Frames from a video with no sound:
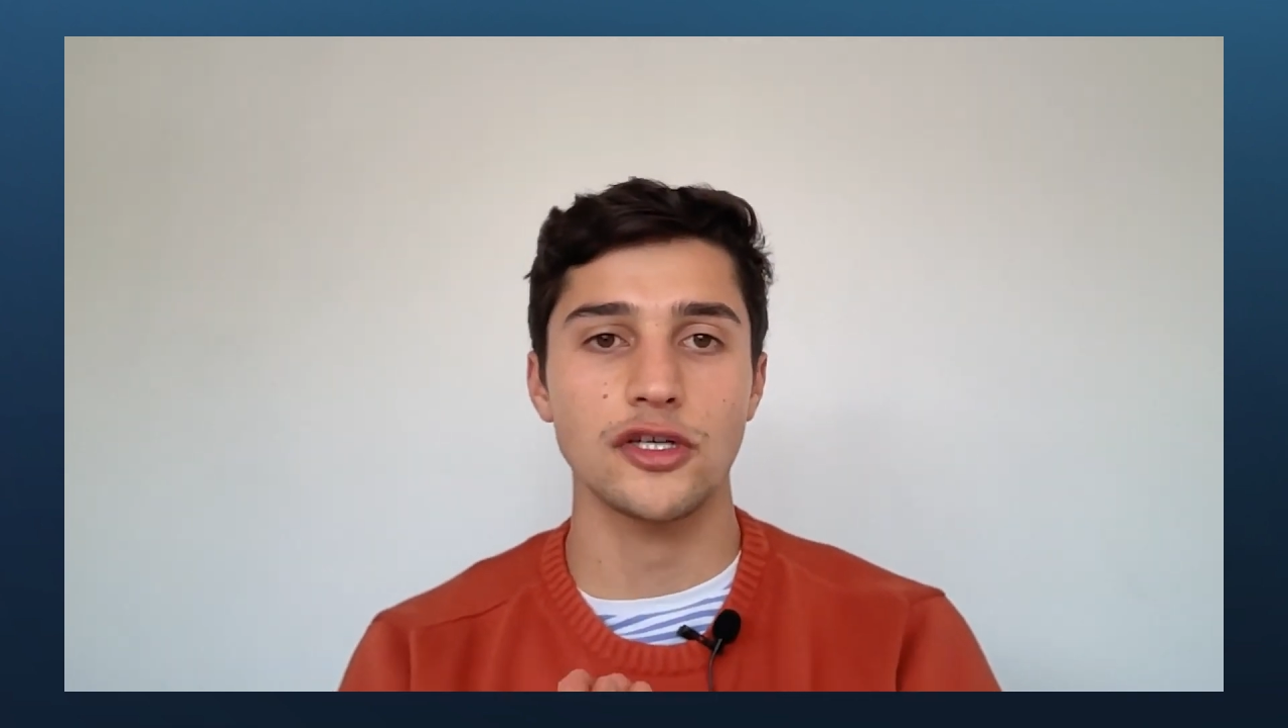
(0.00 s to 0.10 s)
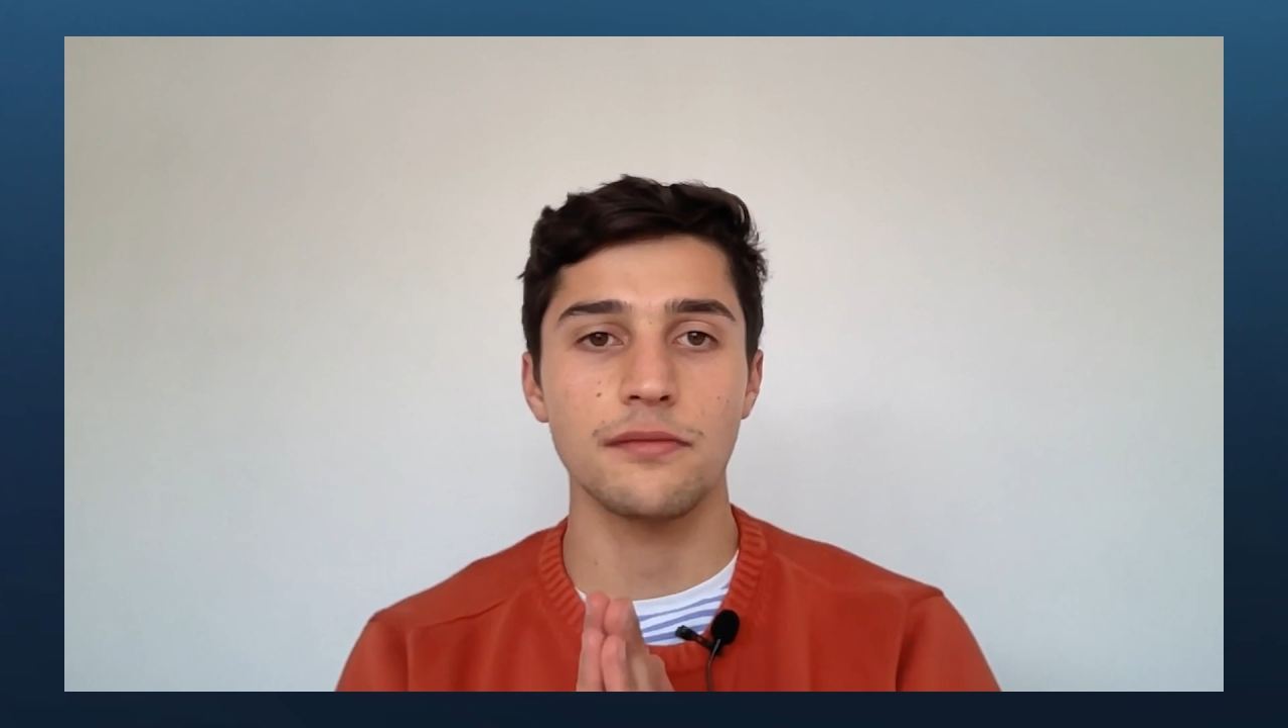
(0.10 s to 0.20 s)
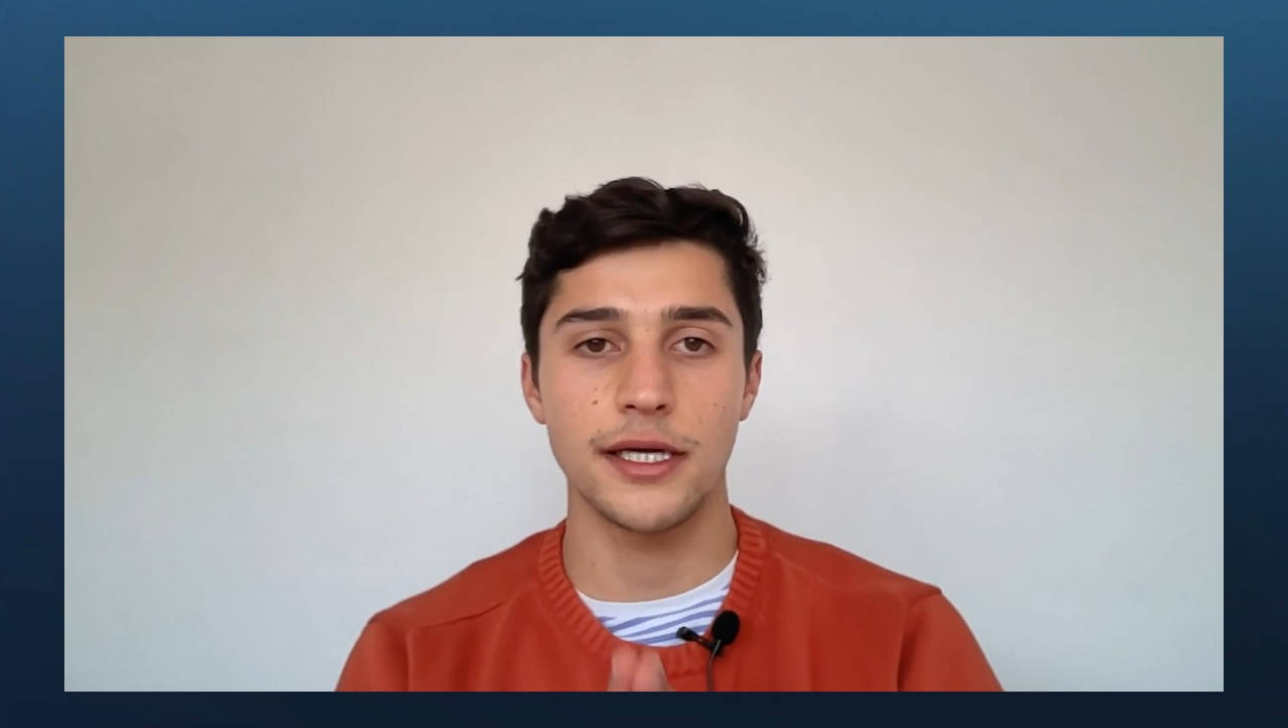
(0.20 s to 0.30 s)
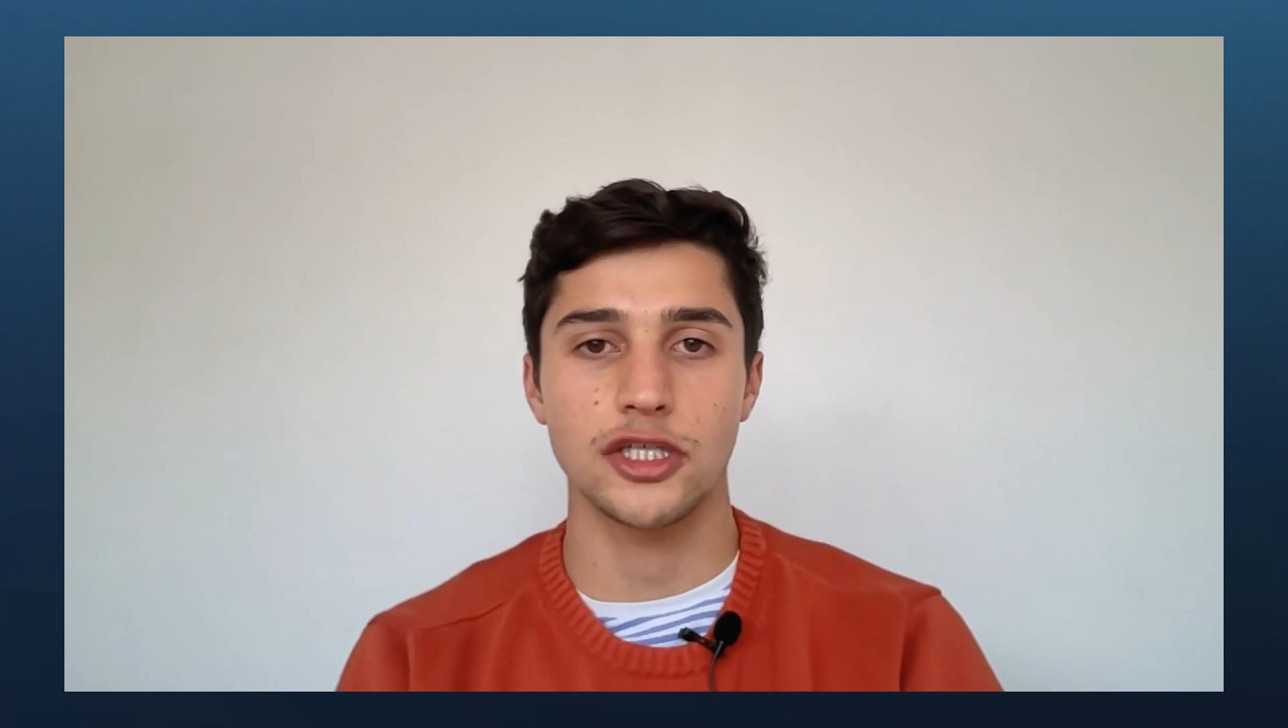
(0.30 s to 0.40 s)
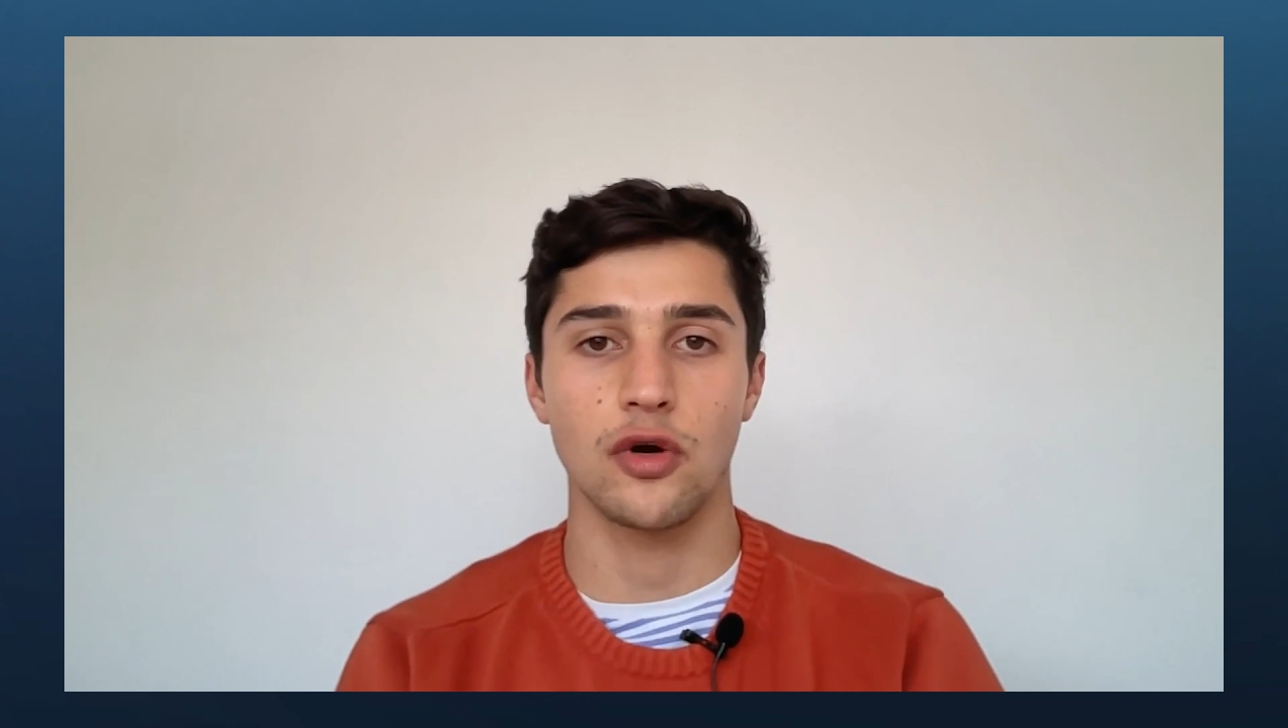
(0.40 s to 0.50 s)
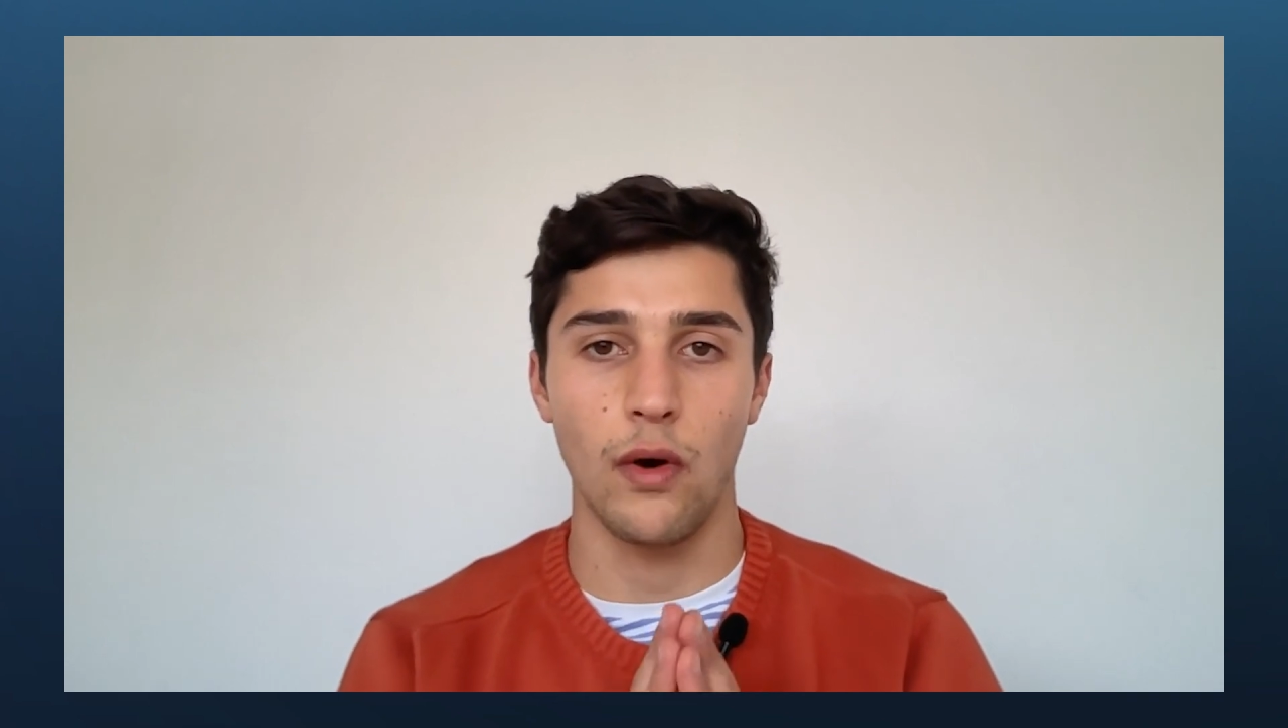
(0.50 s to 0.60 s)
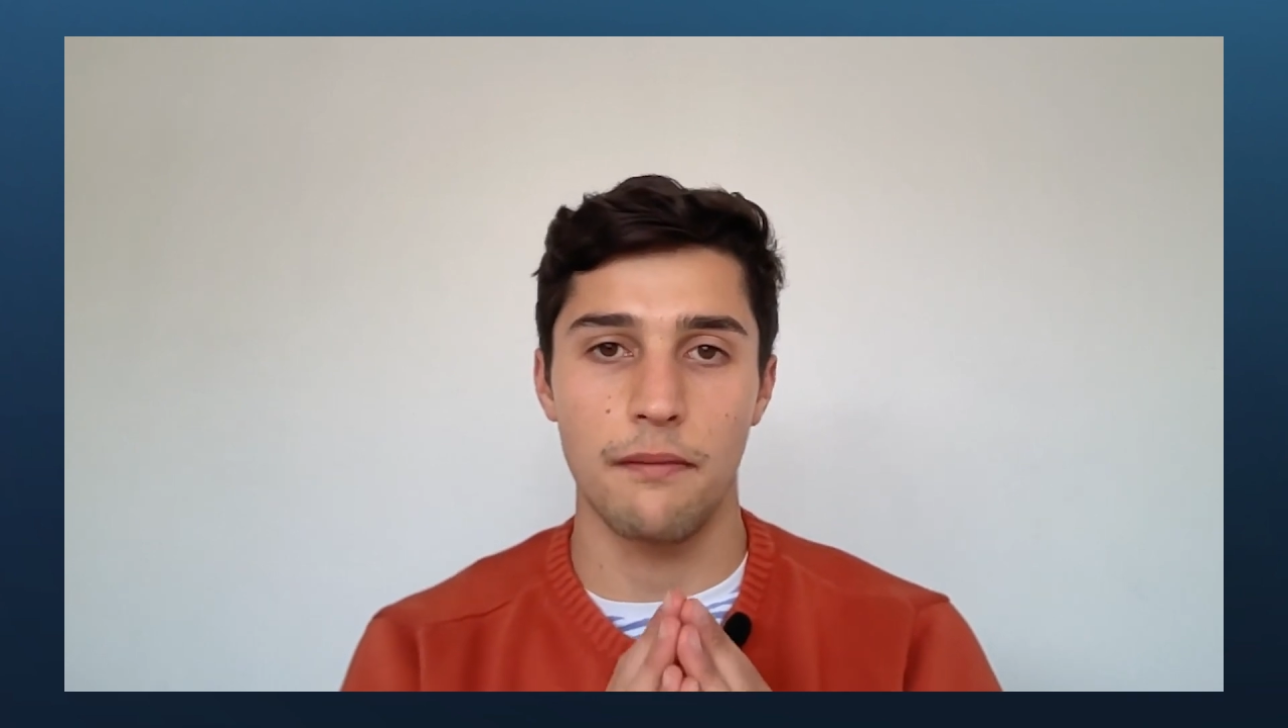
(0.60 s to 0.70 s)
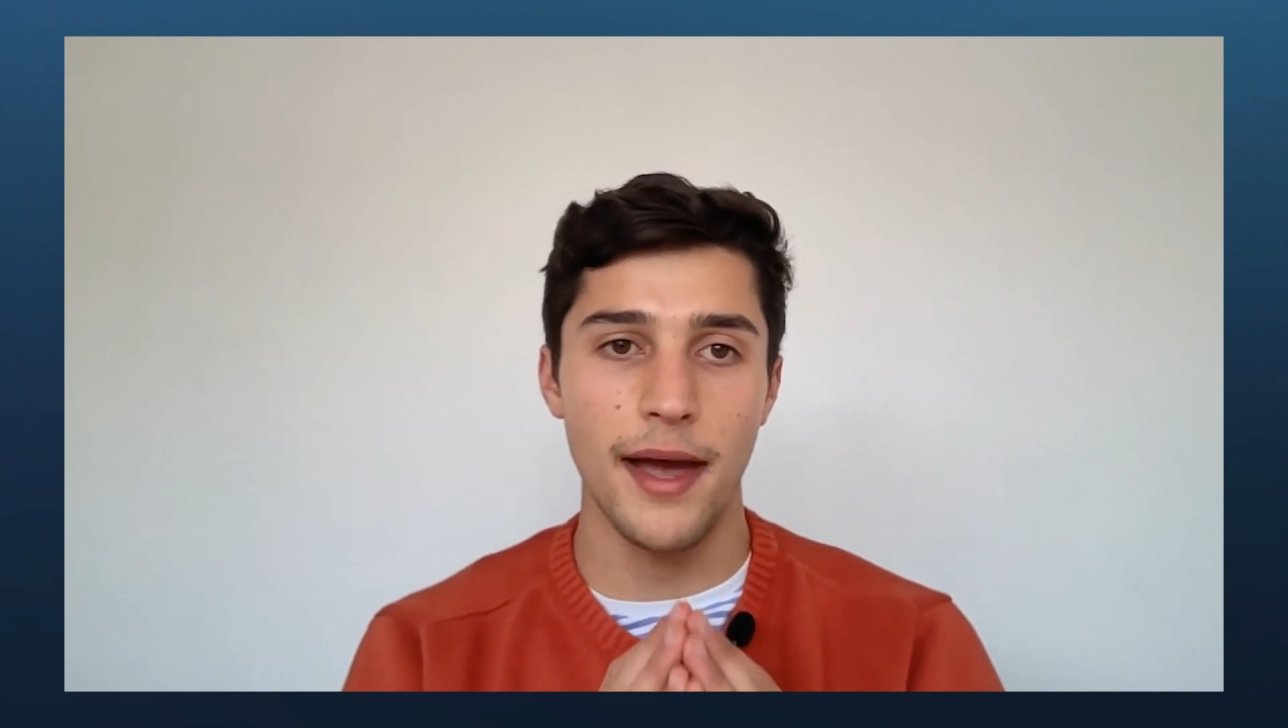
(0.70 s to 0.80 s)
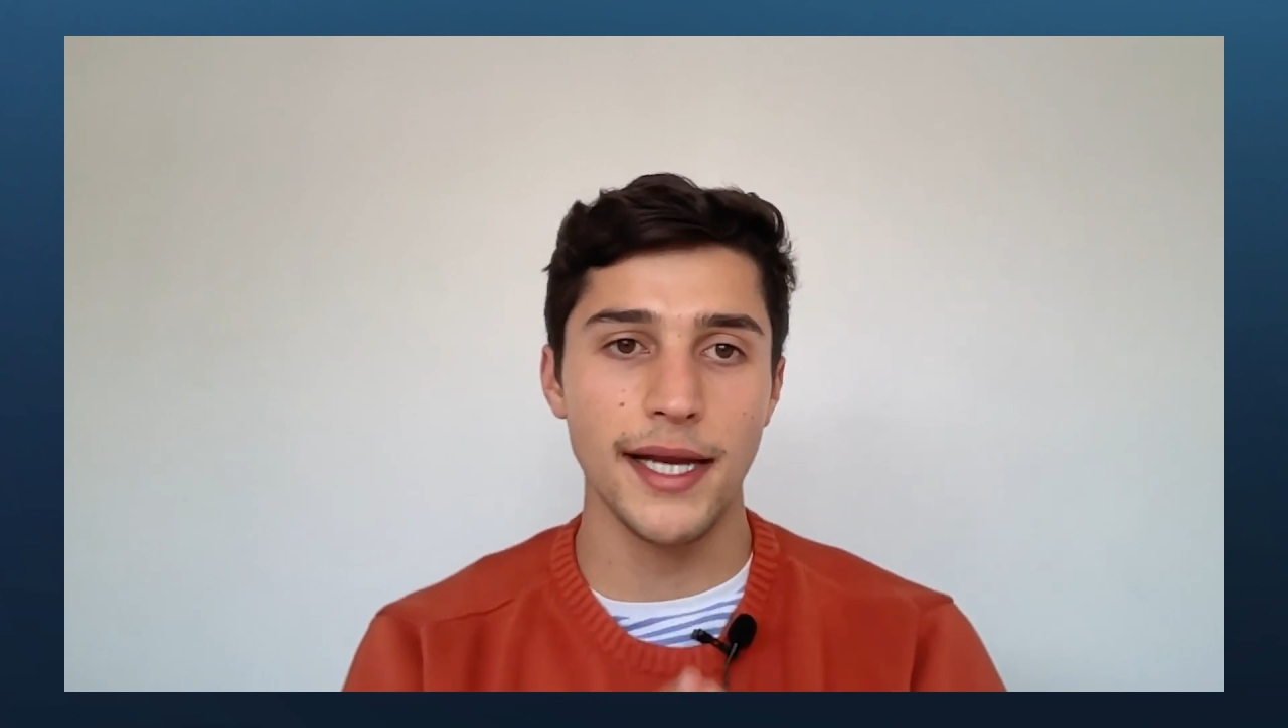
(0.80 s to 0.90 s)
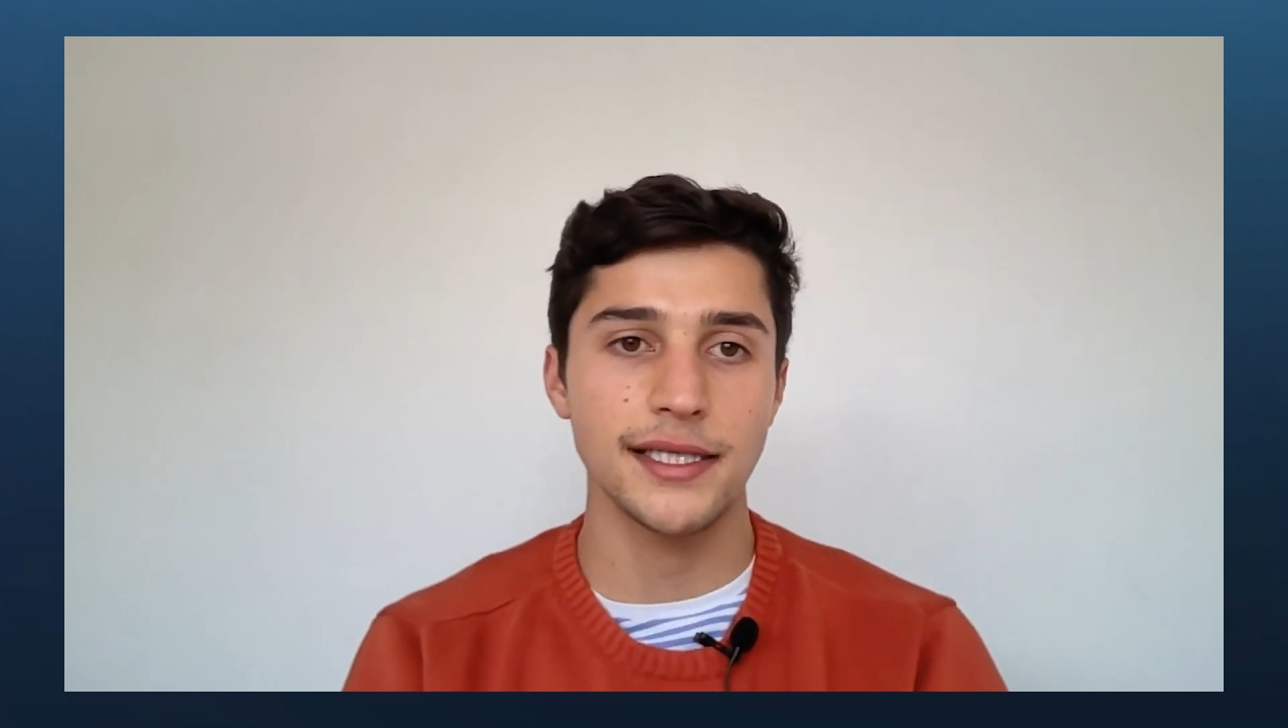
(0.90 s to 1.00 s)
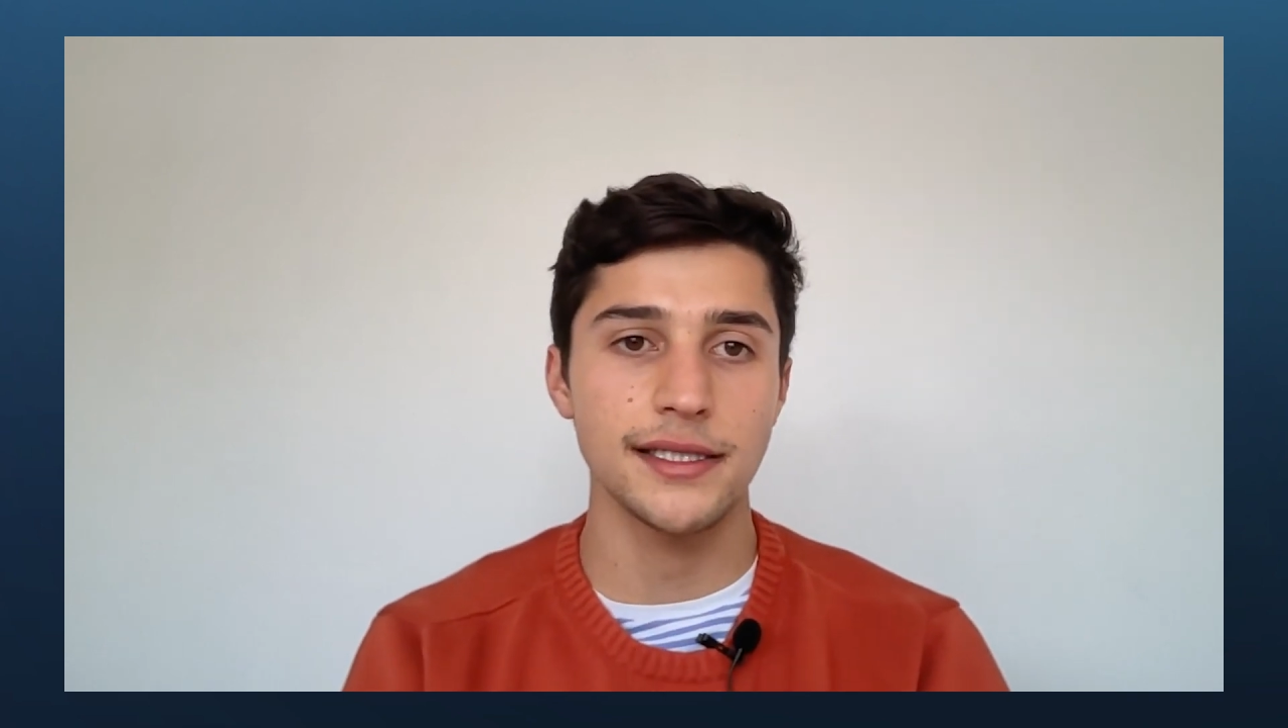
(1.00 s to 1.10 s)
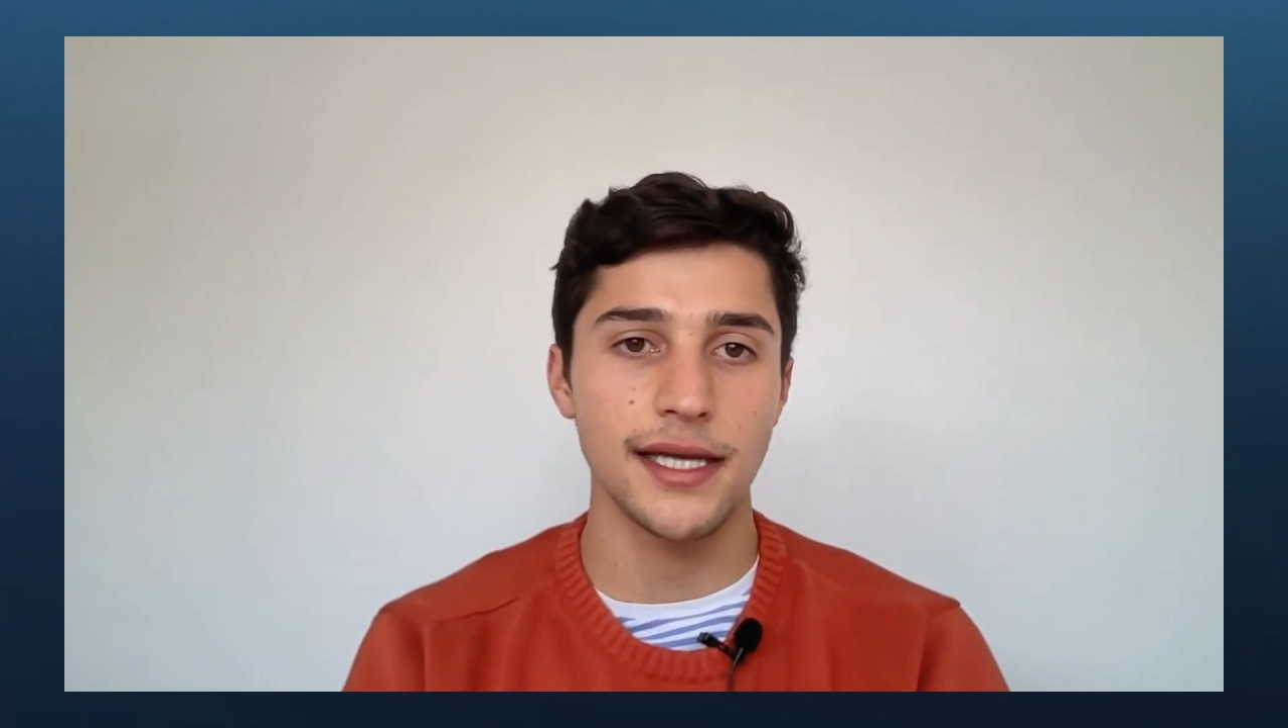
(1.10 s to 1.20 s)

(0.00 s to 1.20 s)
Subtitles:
measure what matters